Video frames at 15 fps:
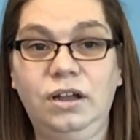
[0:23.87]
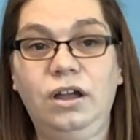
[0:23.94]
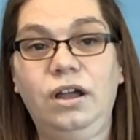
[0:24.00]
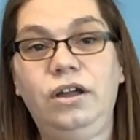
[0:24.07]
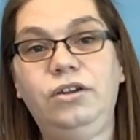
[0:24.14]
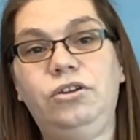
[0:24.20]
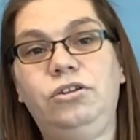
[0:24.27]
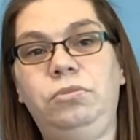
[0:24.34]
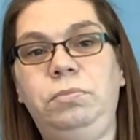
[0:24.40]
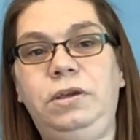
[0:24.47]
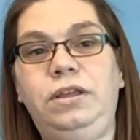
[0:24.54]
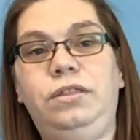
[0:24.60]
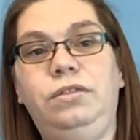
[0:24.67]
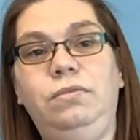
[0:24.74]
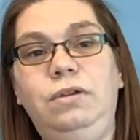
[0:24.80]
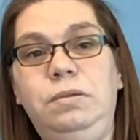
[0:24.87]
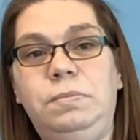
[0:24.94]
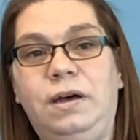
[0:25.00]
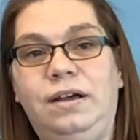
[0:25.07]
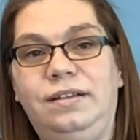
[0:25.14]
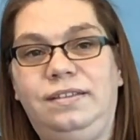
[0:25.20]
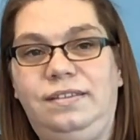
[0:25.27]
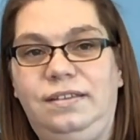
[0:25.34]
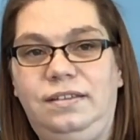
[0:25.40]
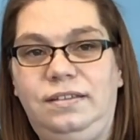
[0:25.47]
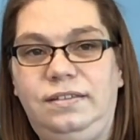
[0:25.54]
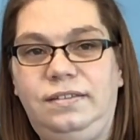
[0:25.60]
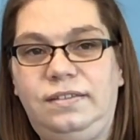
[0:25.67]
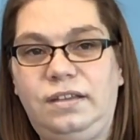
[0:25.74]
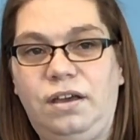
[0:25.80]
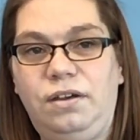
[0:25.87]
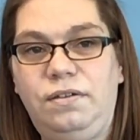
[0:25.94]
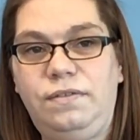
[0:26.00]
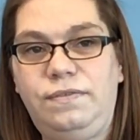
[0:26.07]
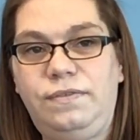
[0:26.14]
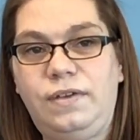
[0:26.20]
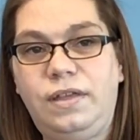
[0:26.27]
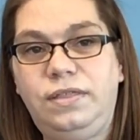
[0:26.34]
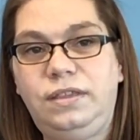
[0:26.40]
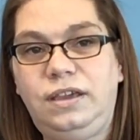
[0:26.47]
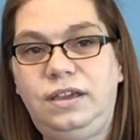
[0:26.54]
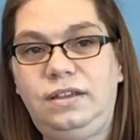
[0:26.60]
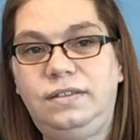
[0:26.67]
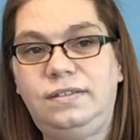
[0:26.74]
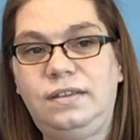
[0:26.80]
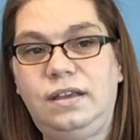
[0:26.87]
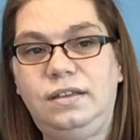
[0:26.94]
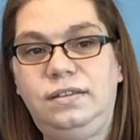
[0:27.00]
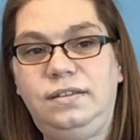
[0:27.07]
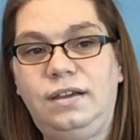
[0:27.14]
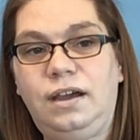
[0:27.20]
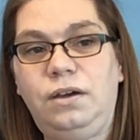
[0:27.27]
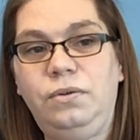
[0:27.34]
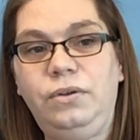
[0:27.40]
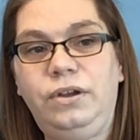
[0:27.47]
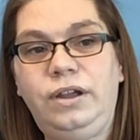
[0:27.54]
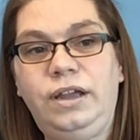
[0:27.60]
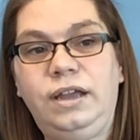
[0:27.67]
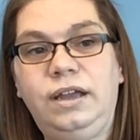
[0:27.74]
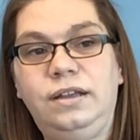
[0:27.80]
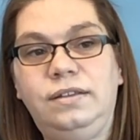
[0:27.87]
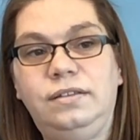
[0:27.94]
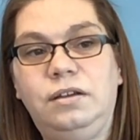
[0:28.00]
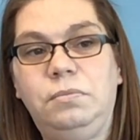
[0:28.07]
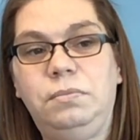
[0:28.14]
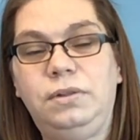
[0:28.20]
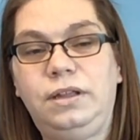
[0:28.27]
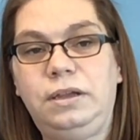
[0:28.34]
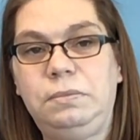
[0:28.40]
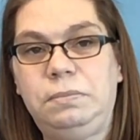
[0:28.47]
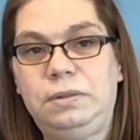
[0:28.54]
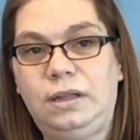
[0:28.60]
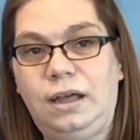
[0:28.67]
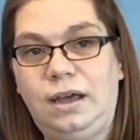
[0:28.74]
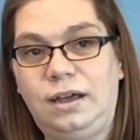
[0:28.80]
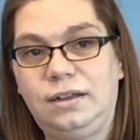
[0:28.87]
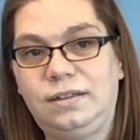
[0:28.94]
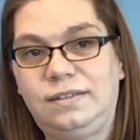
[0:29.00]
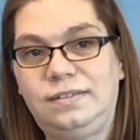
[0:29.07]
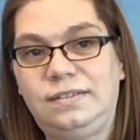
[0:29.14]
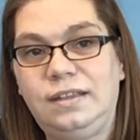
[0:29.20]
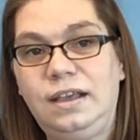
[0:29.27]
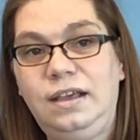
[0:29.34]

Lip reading: are going to be 3 boxes of these towering tumbling blocks.